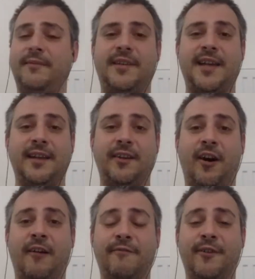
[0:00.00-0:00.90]
getting
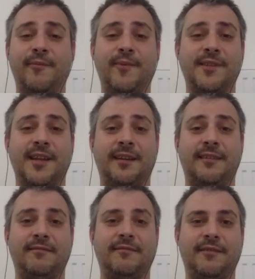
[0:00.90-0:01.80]
offered was like
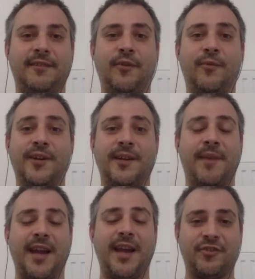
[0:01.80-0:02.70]
lower than
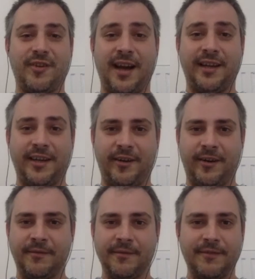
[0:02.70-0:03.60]
my actual
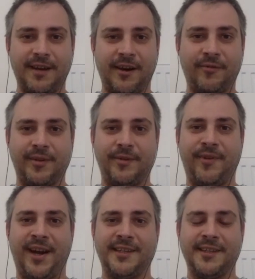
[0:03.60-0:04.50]
Hungarian hourly
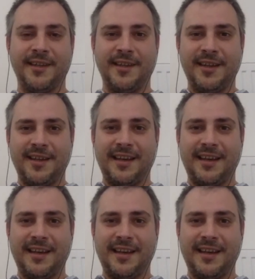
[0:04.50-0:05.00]
rate. But